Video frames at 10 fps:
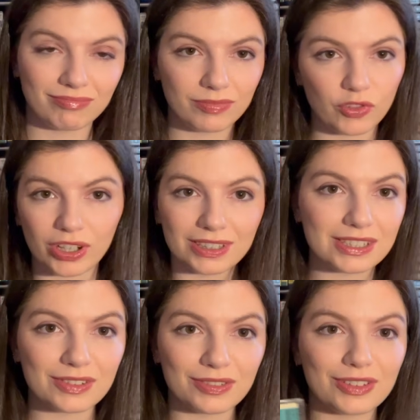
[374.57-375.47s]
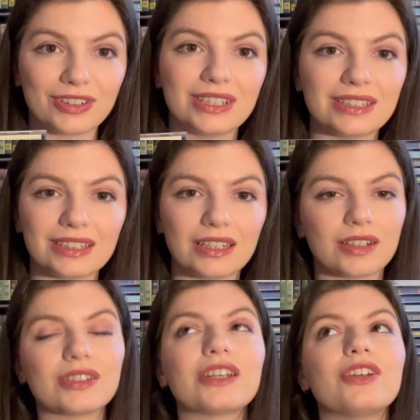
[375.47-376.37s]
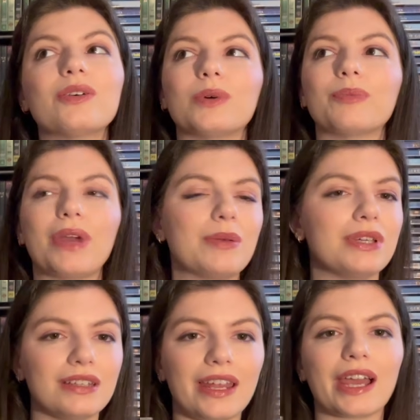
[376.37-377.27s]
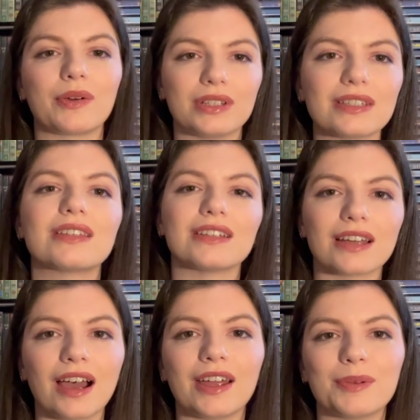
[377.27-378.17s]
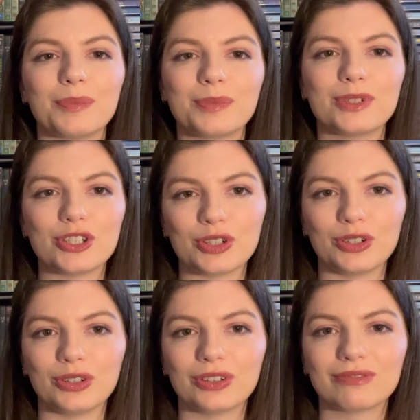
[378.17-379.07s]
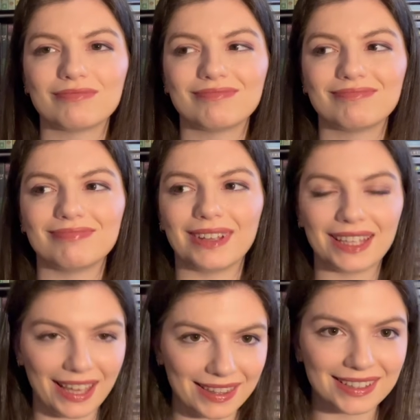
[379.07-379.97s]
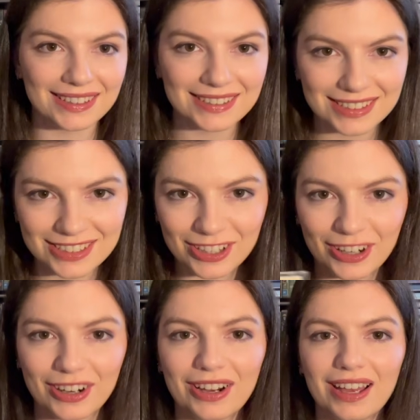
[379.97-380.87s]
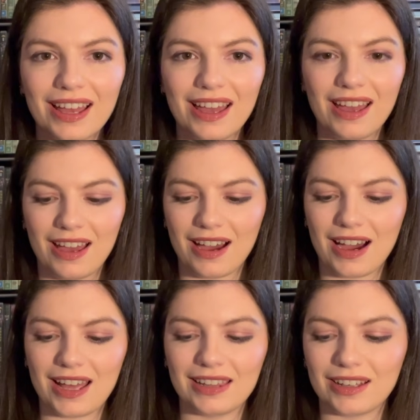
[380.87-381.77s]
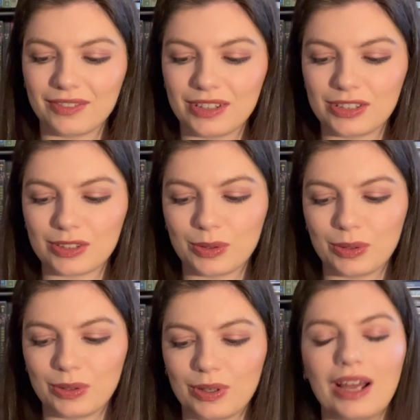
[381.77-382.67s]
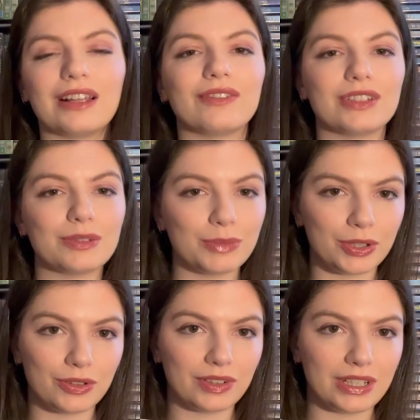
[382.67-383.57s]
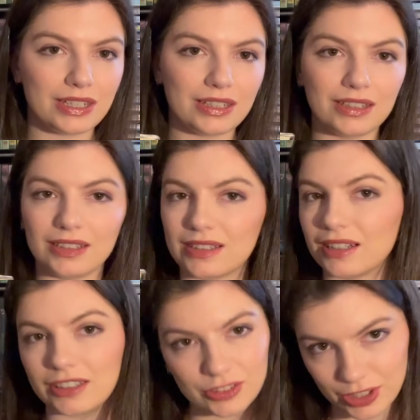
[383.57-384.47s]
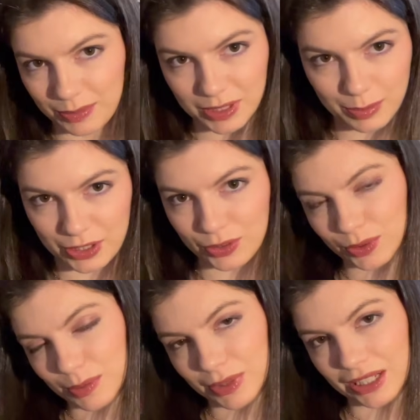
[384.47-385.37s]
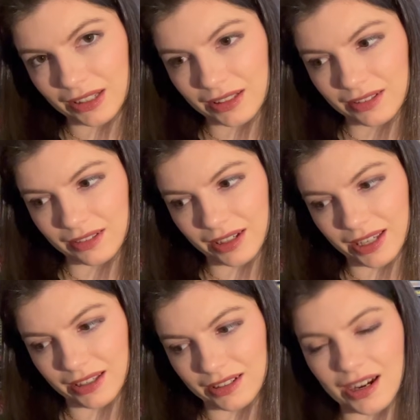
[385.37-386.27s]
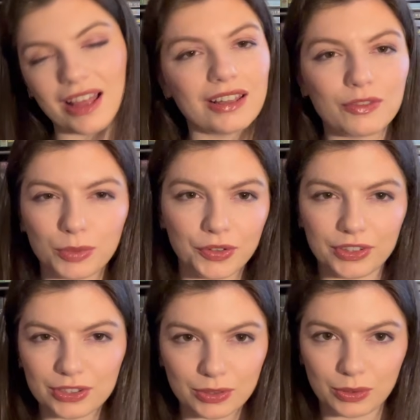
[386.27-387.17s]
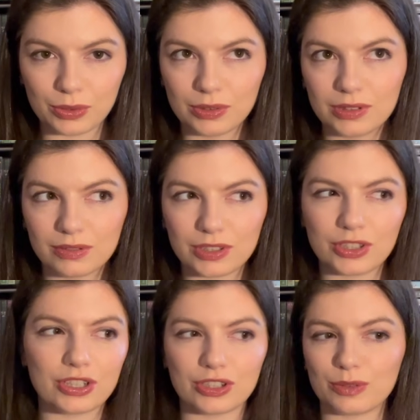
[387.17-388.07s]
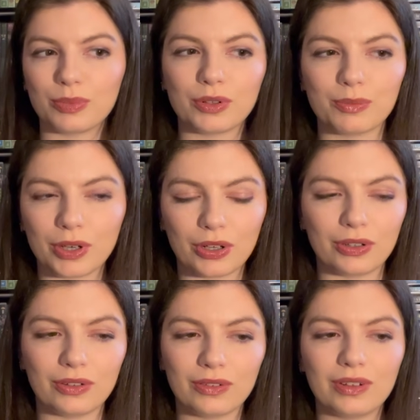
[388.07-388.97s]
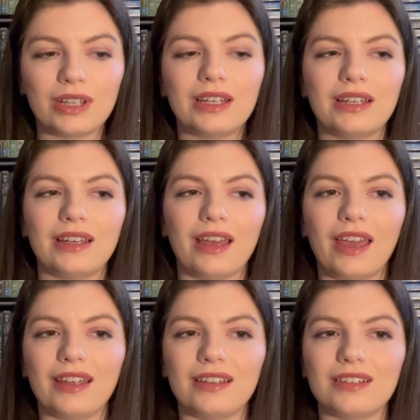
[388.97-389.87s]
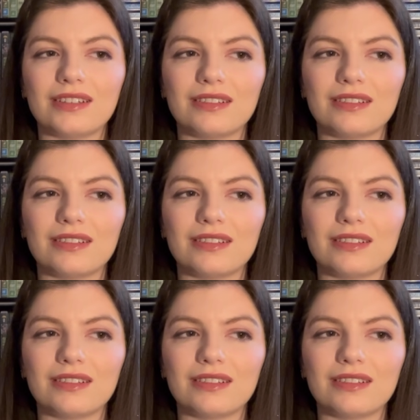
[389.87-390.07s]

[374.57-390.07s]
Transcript: relatively recently and I was like, you know what, maybe now is the time to get this. So I love this score. I love this movie. It's extremely special to me, and I love movie scores because you can just put them on and